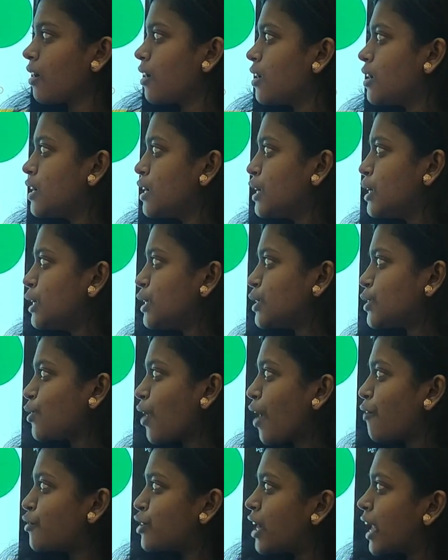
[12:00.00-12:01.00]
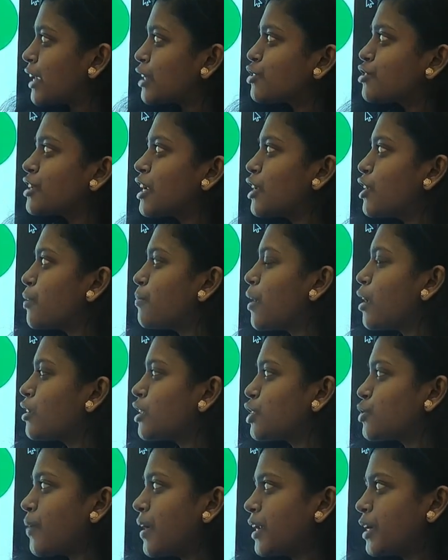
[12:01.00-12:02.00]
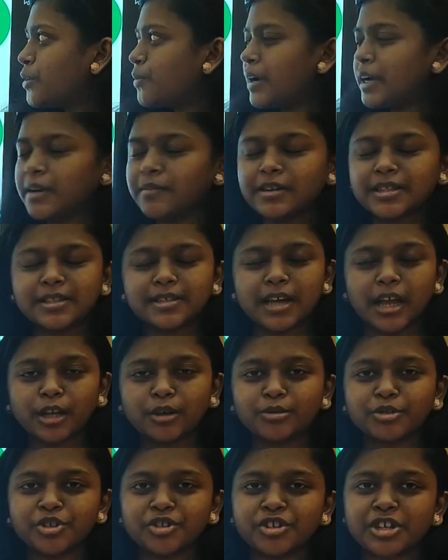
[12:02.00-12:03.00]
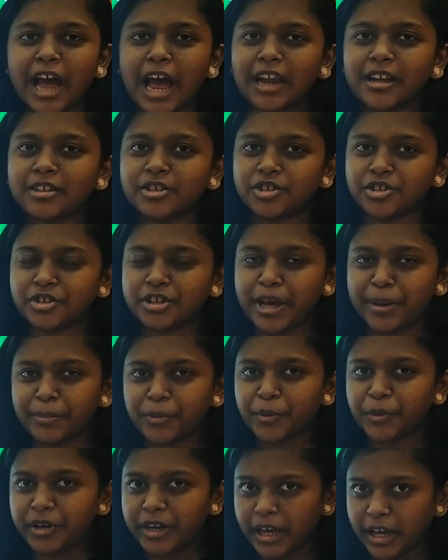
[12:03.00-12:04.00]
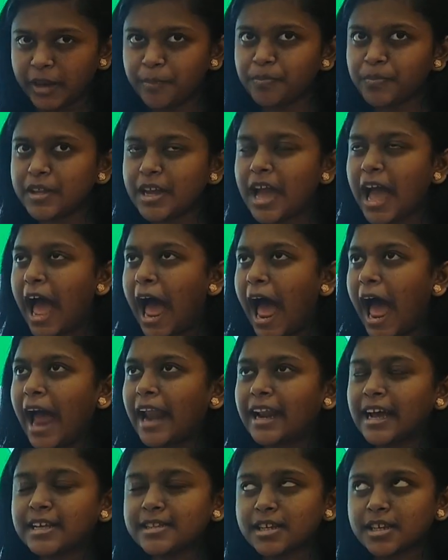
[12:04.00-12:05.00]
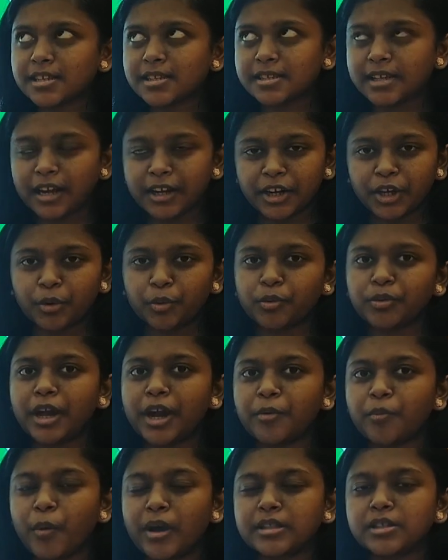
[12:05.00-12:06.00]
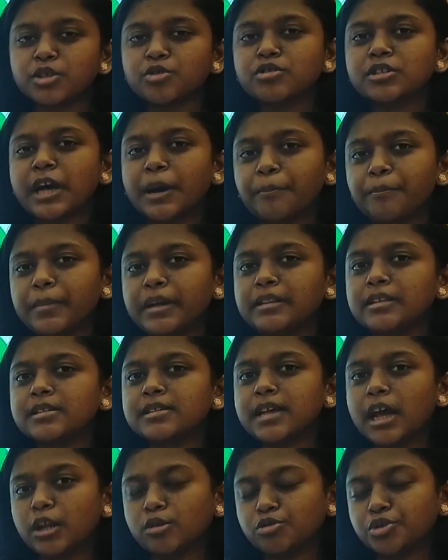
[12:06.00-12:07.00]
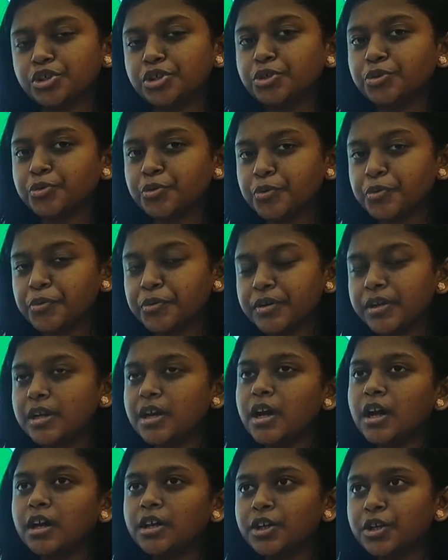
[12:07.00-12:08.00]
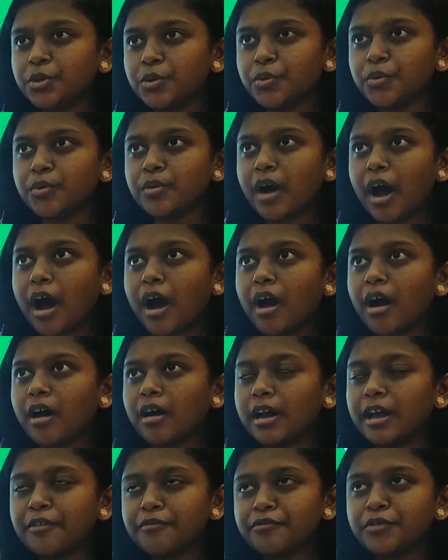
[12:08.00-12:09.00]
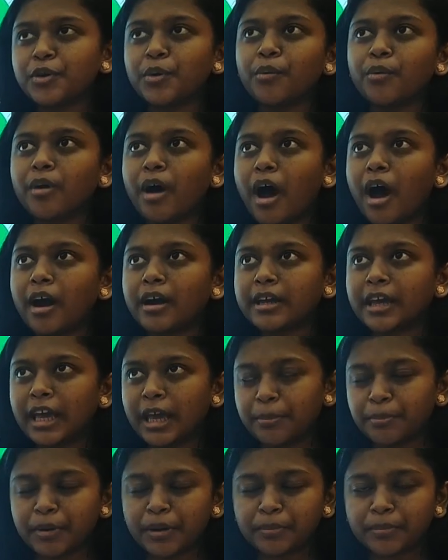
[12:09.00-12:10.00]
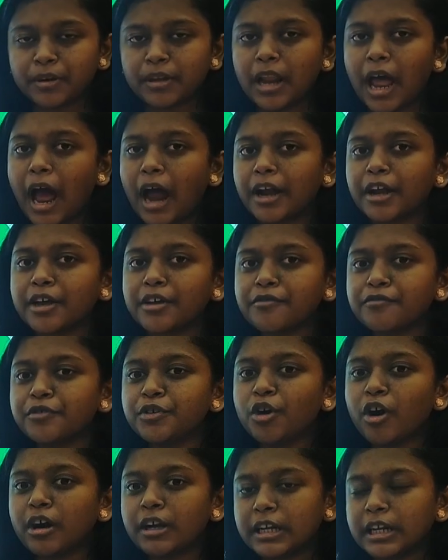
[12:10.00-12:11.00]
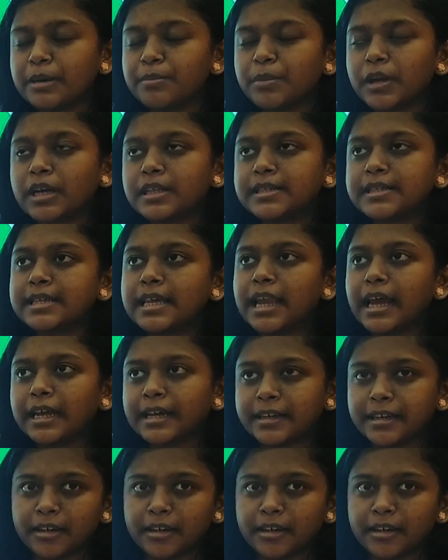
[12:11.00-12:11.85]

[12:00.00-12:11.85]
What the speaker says: So I would like to tell you about the 2021 Solution Challenge Demo Day. And as I said you, that once you submit the solution to Google, if you are capable and if your team gets selected